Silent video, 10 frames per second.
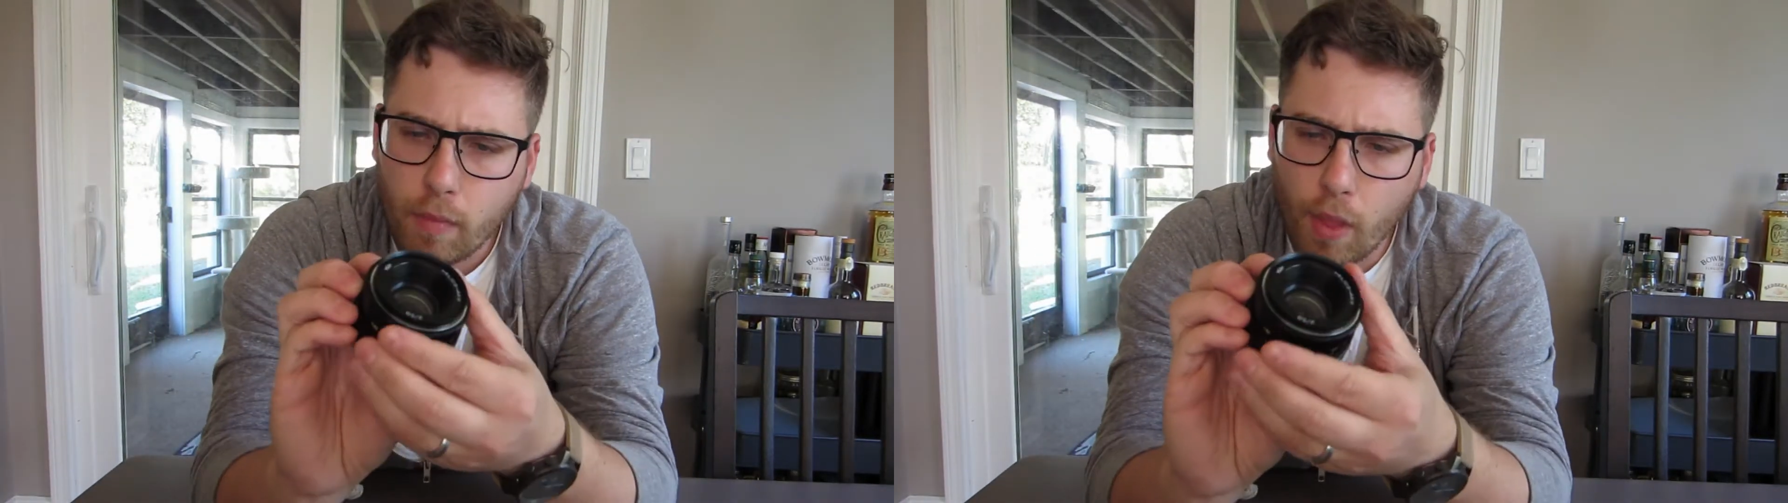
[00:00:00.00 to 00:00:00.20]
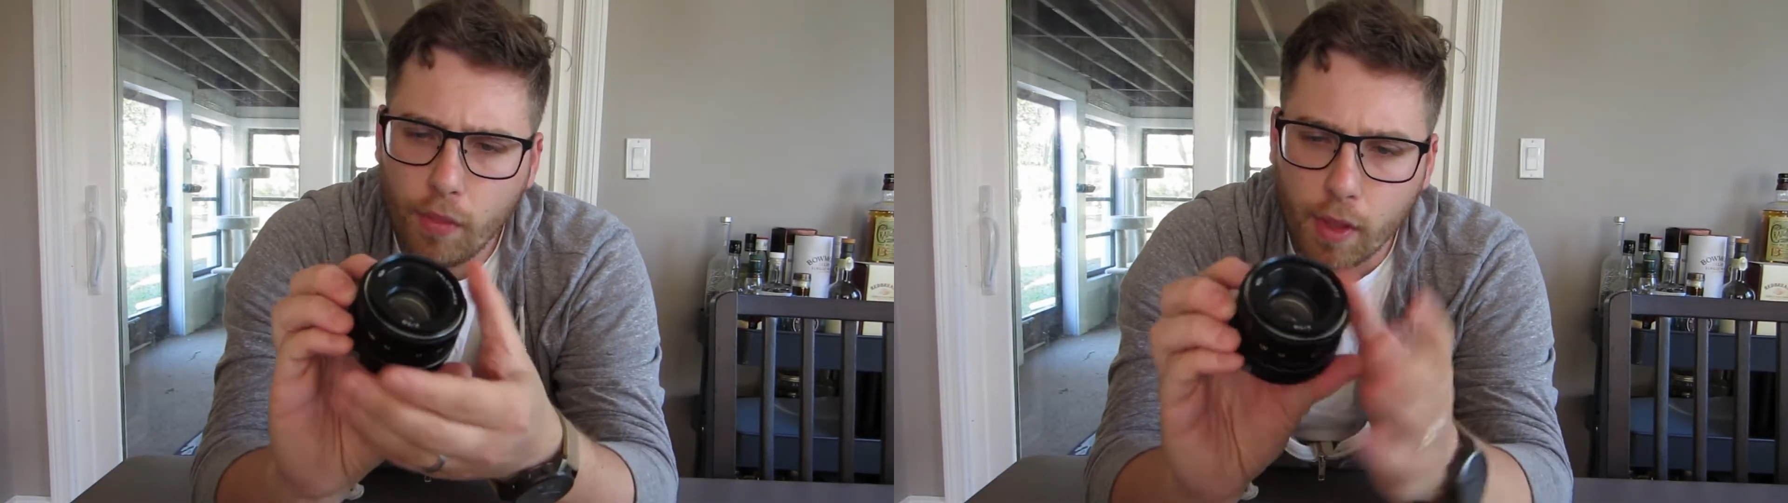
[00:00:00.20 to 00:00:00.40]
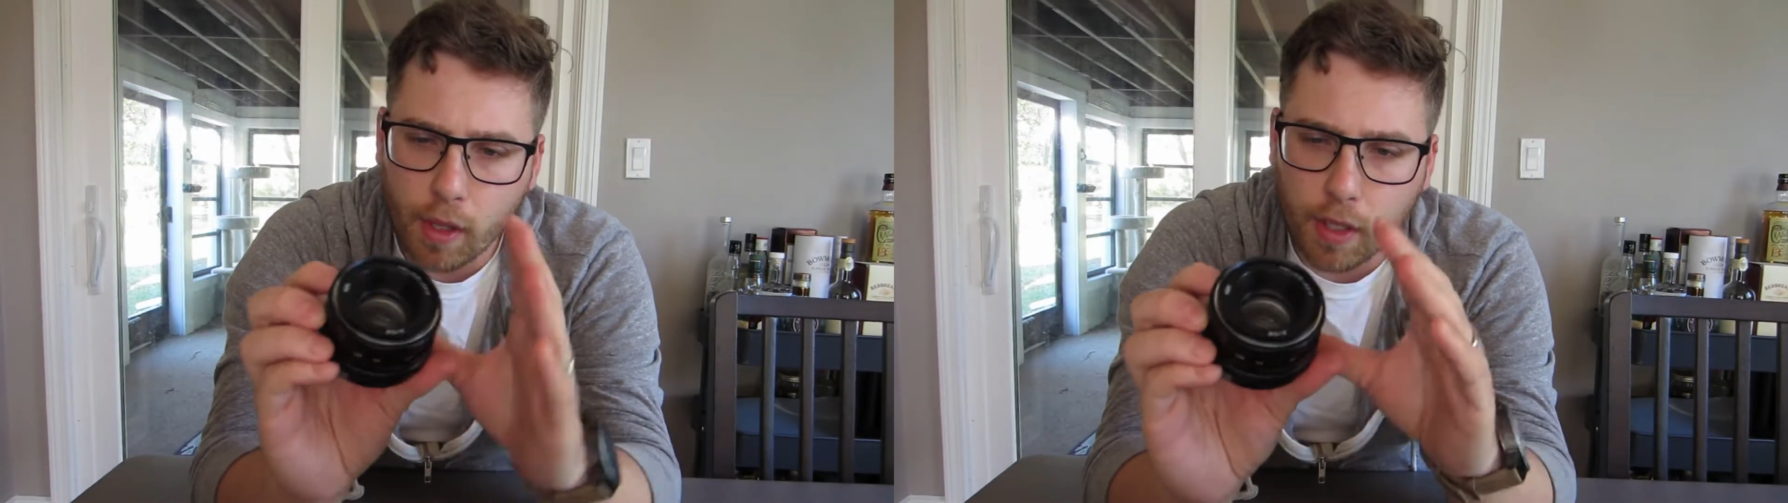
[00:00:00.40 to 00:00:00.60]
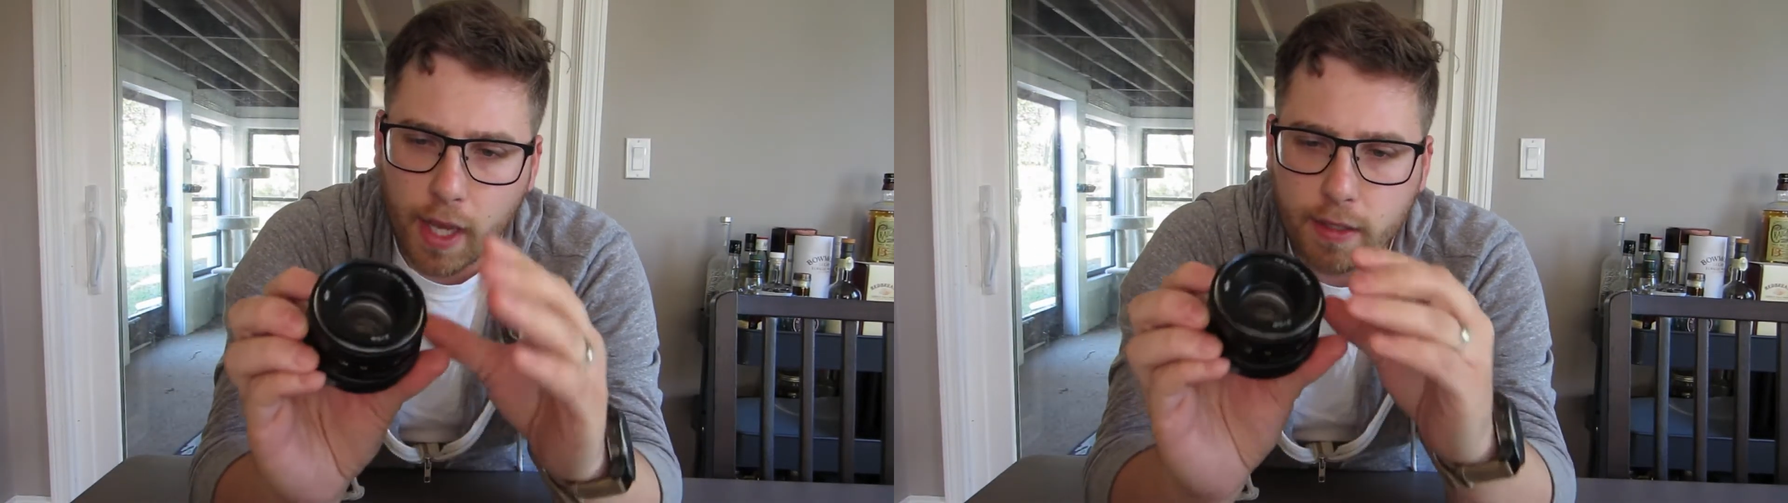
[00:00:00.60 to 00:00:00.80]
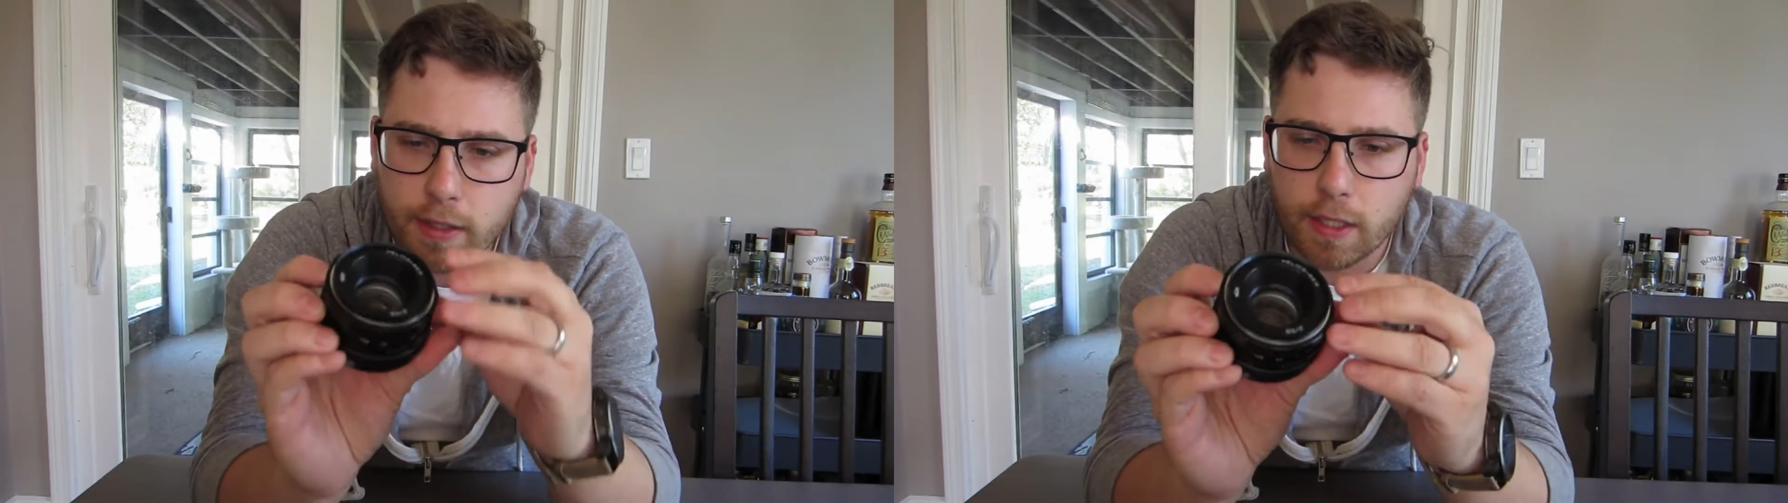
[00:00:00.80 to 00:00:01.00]
The
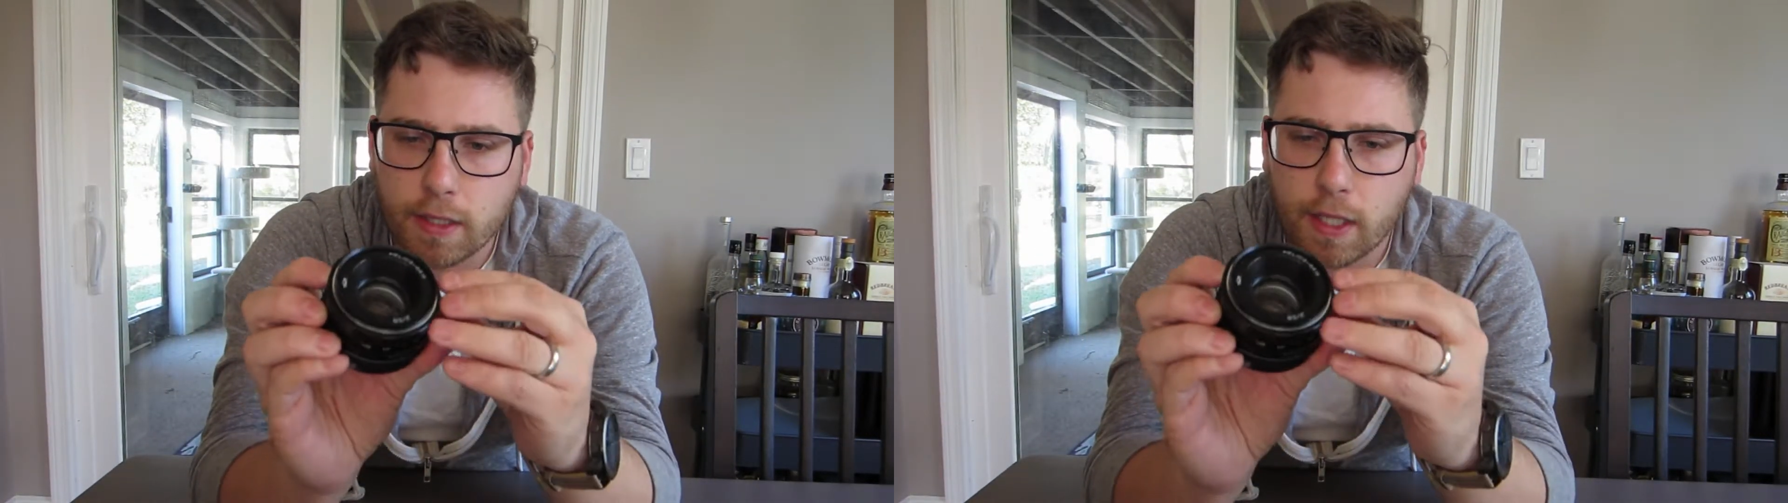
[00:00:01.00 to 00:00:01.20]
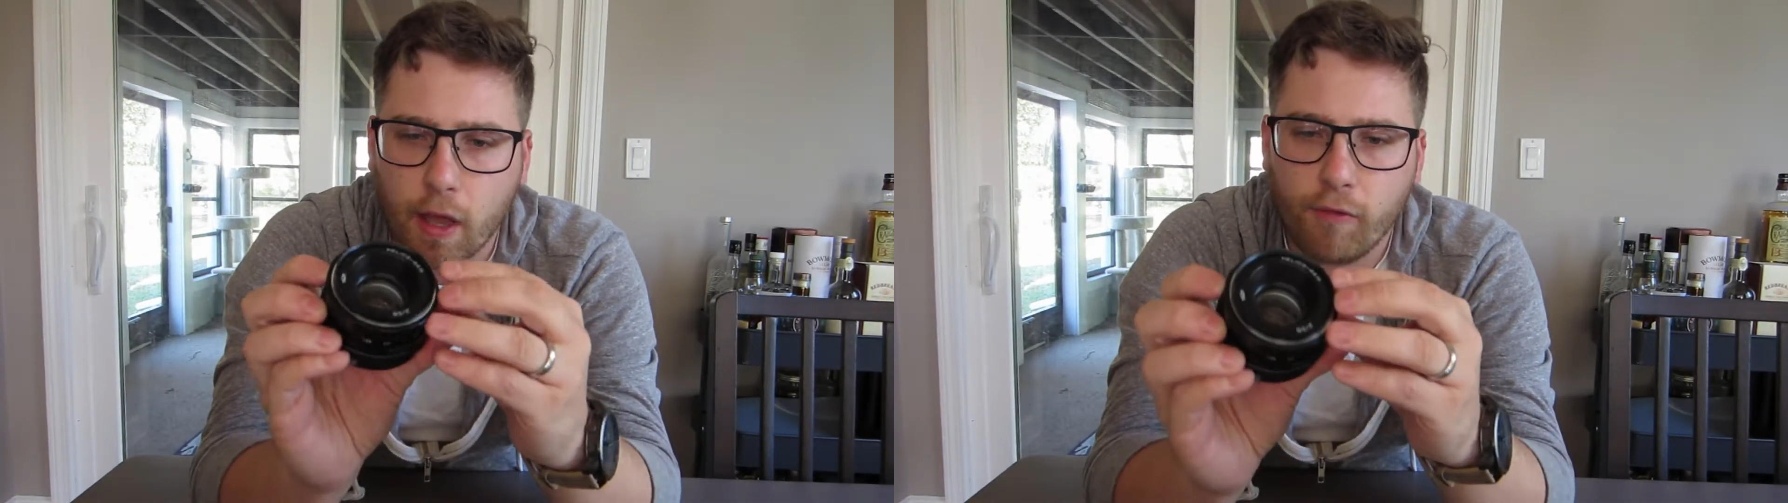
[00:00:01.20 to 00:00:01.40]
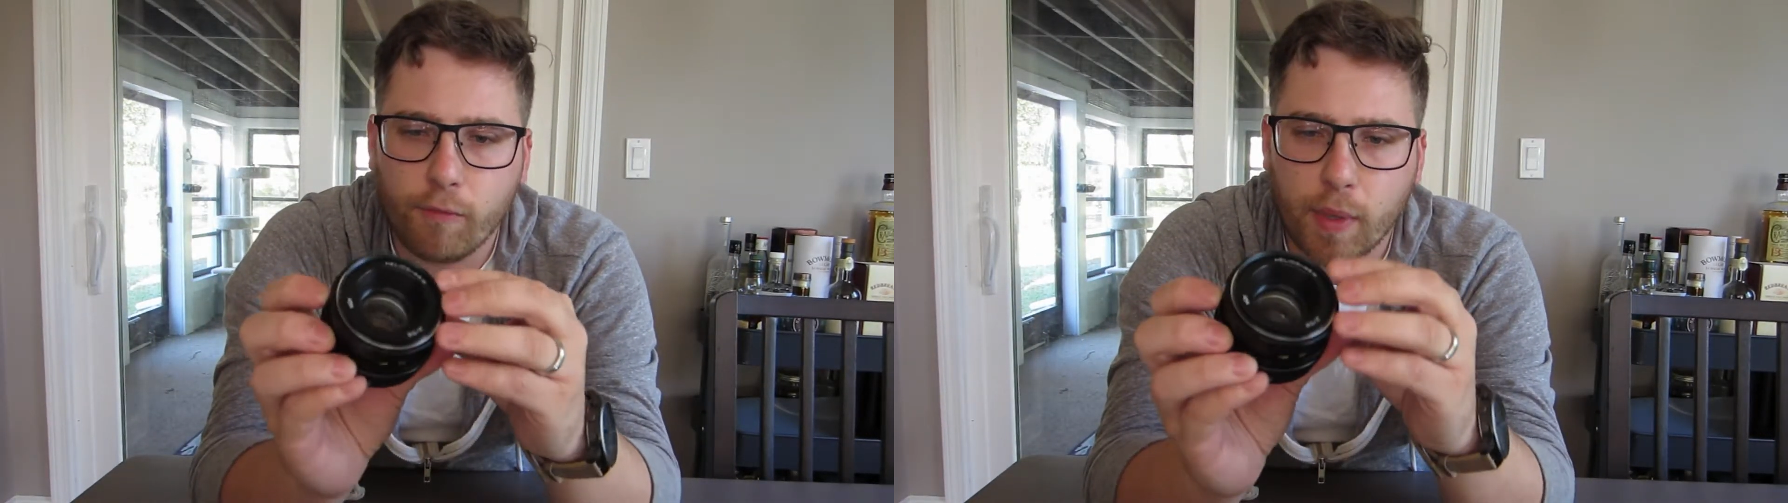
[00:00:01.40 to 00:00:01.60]
lens itself